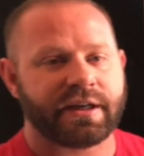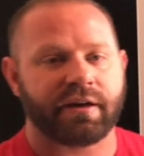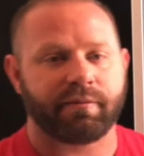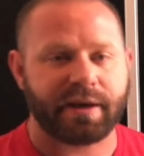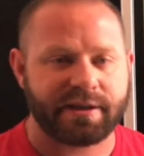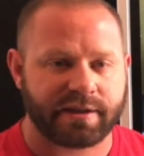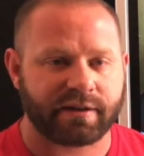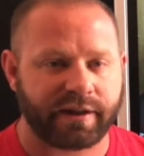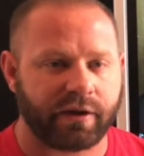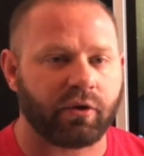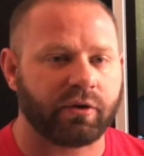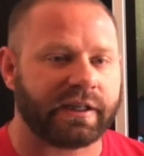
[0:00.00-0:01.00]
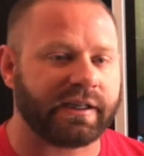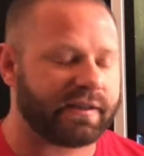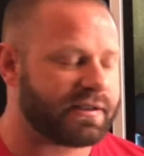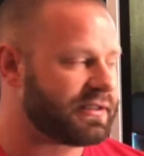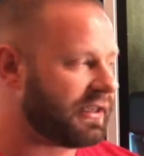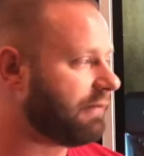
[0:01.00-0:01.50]
here basically holding in
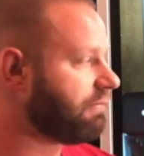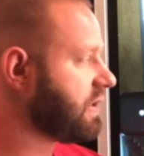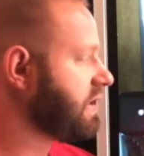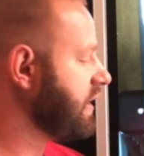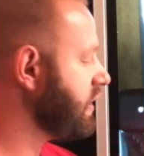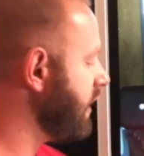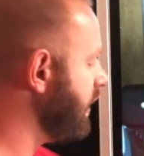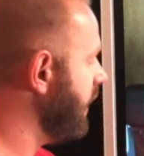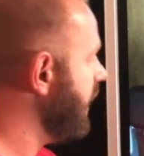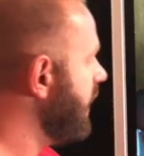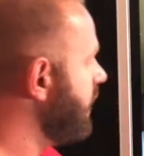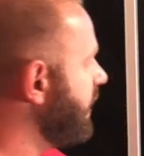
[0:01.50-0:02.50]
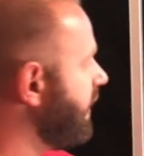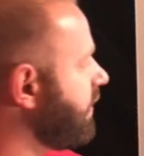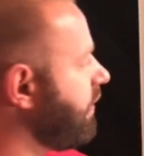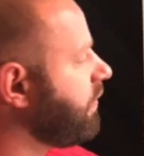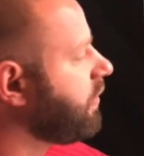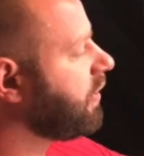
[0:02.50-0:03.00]
the same position. We have the
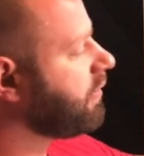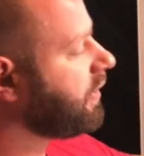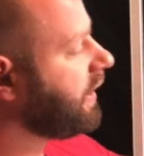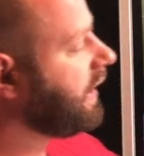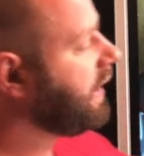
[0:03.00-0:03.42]
4-in-1